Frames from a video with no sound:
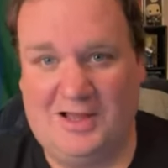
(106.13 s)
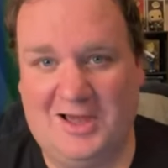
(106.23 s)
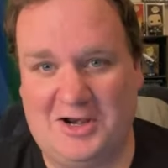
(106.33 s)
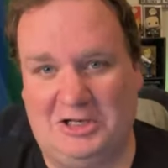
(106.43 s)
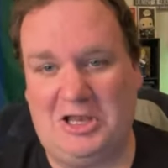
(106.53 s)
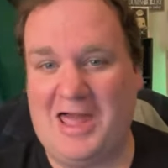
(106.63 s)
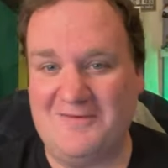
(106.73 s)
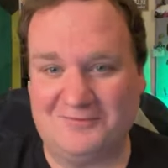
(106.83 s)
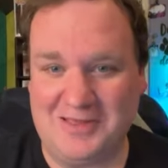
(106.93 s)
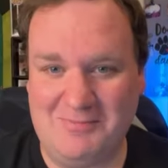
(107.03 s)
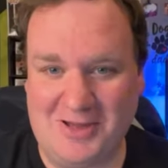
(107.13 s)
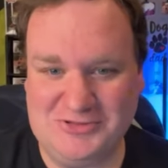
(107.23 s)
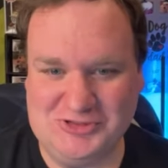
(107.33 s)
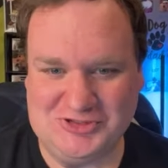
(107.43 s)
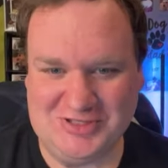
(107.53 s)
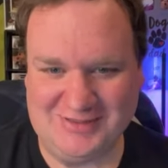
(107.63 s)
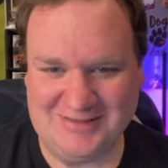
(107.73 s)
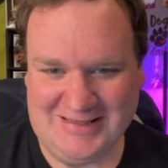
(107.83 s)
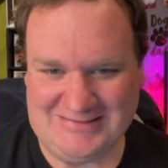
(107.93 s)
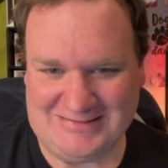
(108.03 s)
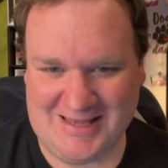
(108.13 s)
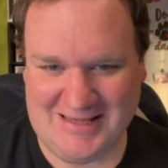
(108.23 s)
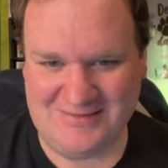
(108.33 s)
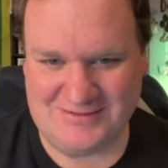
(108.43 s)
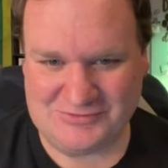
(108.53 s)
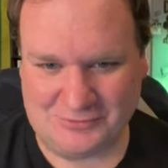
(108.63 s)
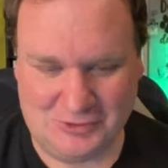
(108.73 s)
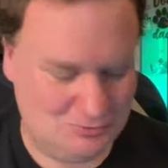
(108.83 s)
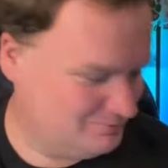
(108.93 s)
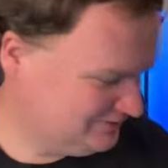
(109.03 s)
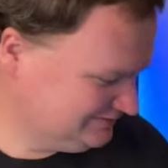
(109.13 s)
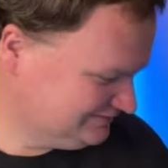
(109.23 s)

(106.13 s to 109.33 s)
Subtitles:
We got a lively bunch inside this room.